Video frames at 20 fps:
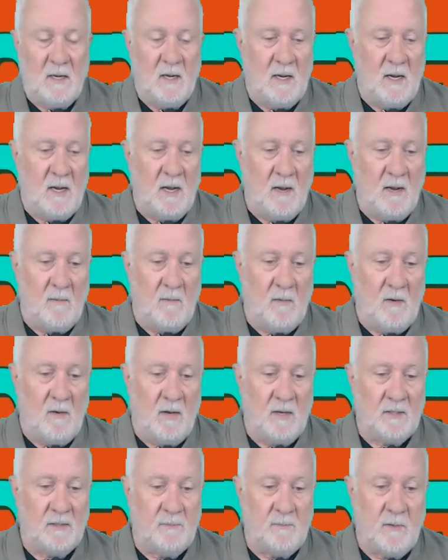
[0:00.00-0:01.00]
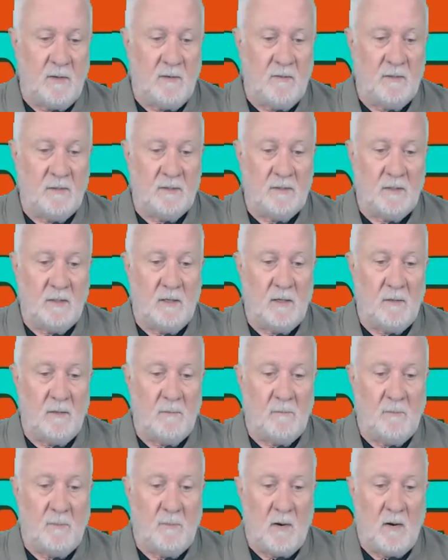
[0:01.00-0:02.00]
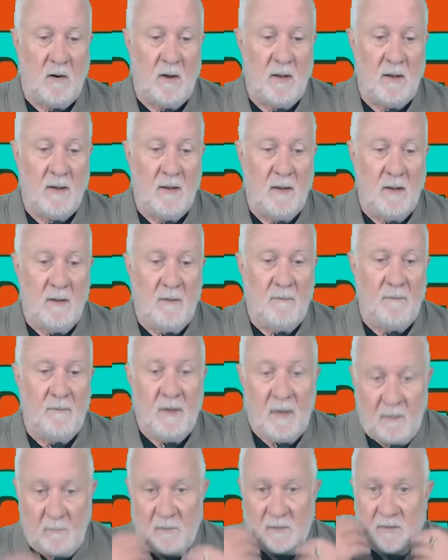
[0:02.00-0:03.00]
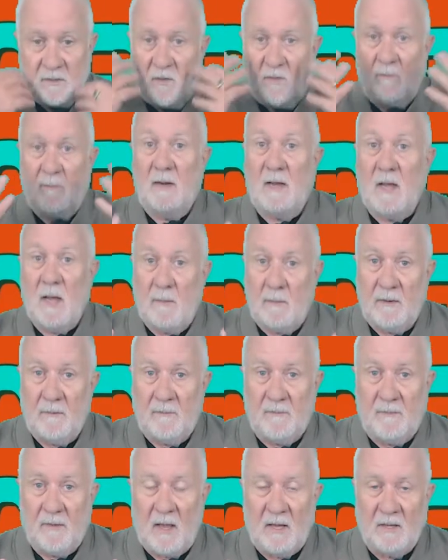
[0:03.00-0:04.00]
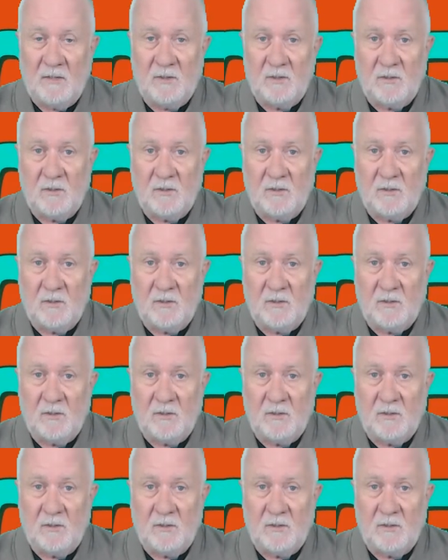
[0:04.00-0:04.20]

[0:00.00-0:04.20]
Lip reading: Am I experiencing it by feeling myself becoming flushed?